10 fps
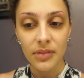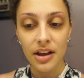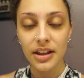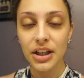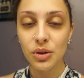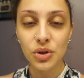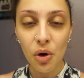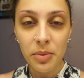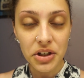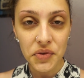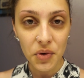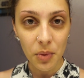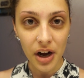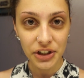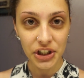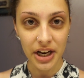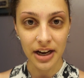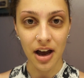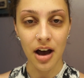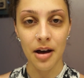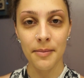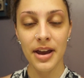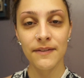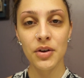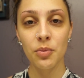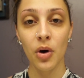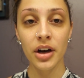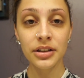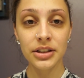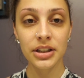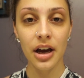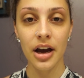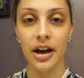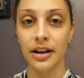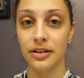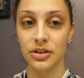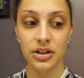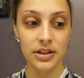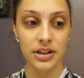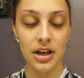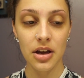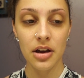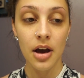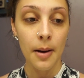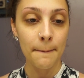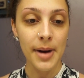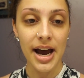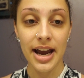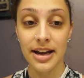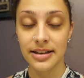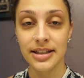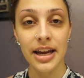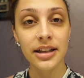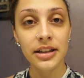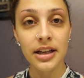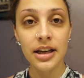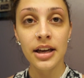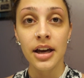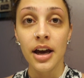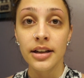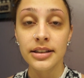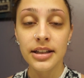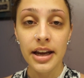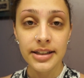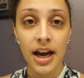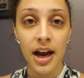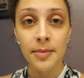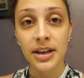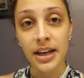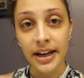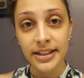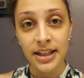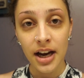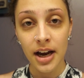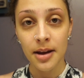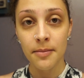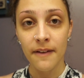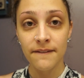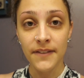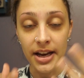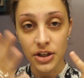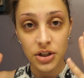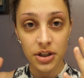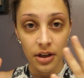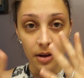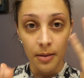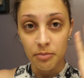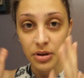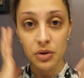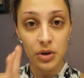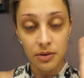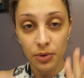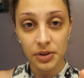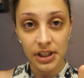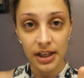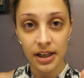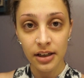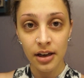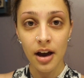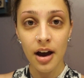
Thank you so much for watching. If you want to see my daily daytime and nighttime face beauty routine,